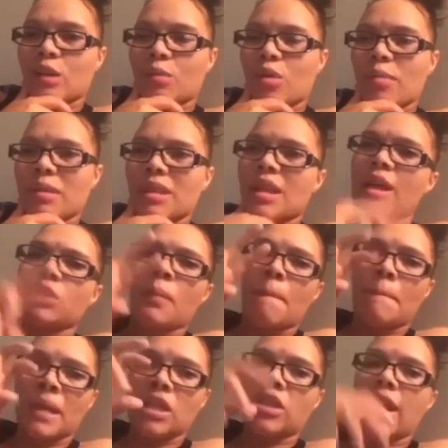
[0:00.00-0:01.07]
appointments because her
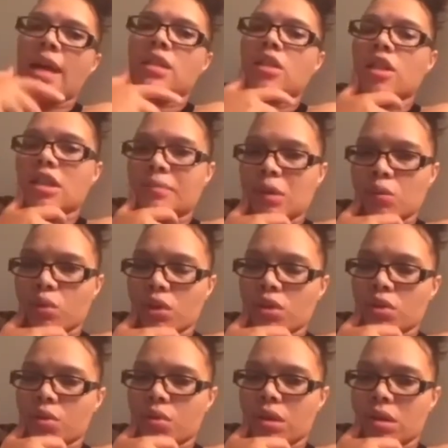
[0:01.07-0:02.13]
bitch ass husband wouldn't
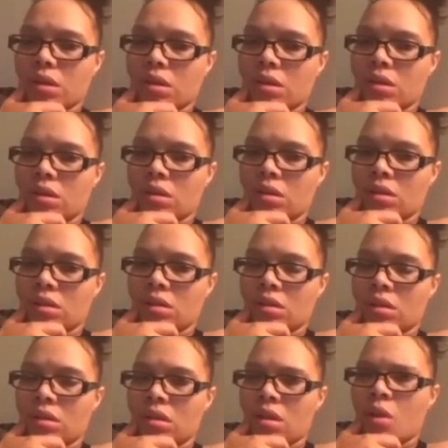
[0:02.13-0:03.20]
do it.
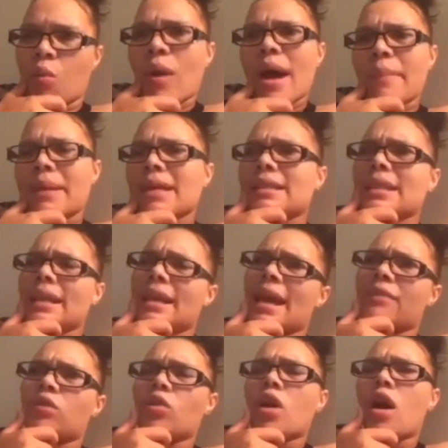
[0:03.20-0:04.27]
Why? Because he didn't
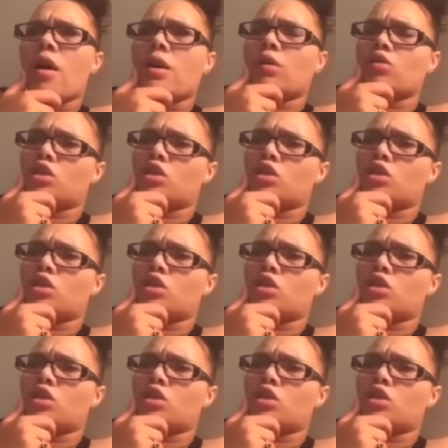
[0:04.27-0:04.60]
have no car, no